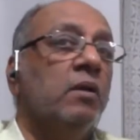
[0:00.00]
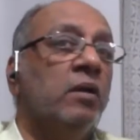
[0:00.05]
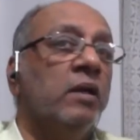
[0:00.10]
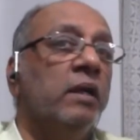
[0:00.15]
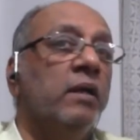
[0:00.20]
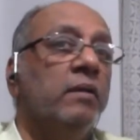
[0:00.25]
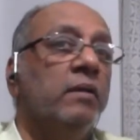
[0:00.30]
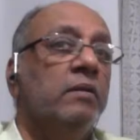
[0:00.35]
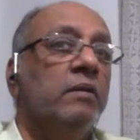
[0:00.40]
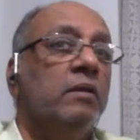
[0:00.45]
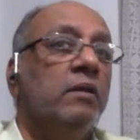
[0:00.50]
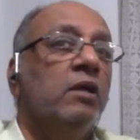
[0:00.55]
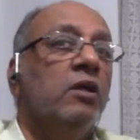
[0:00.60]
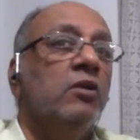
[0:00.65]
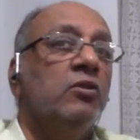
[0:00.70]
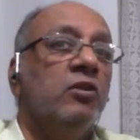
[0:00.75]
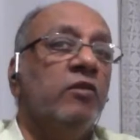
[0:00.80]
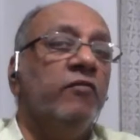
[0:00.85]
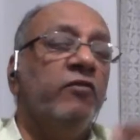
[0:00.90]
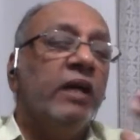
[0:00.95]
Okay?
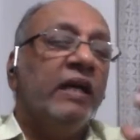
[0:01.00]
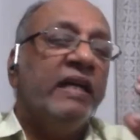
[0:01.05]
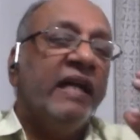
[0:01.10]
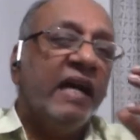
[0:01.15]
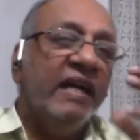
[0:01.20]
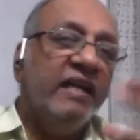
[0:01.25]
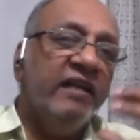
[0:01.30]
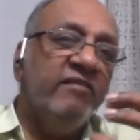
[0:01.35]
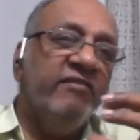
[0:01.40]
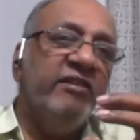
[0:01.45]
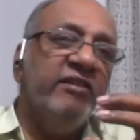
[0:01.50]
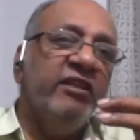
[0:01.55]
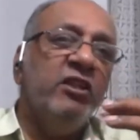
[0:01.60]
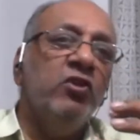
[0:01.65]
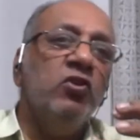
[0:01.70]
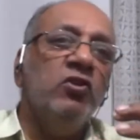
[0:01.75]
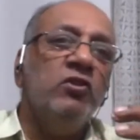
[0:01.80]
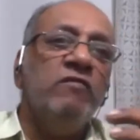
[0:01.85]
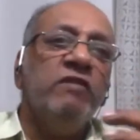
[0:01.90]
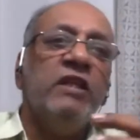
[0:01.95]
So if you can get it
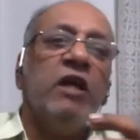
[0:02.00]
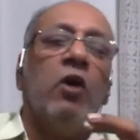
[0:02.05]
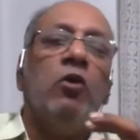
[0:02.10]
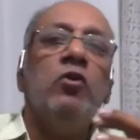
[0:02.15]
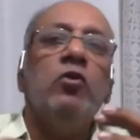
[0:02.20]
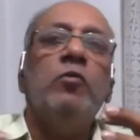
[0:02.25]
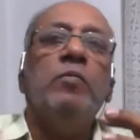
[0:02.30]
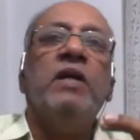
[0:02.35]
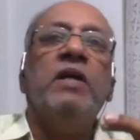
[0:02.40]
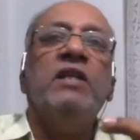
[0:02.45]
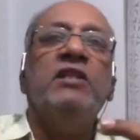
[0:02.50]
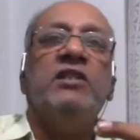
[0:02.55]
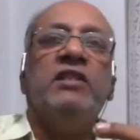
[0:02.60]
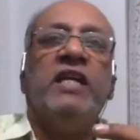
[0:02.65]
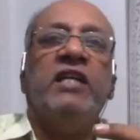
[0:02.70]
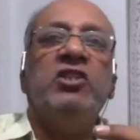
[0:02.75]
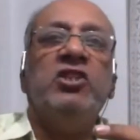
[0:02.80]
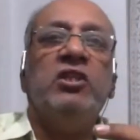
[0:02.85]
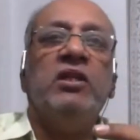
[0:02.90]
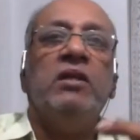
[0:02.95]
reduced without too much
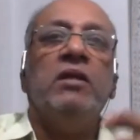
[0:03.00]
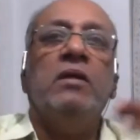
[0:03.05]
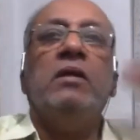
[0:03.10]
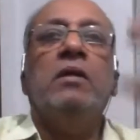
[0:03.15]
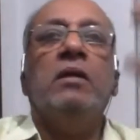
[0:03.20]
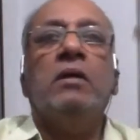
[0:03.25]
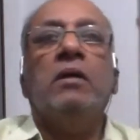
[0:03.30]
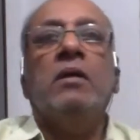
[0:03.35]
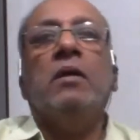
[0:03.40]
tension,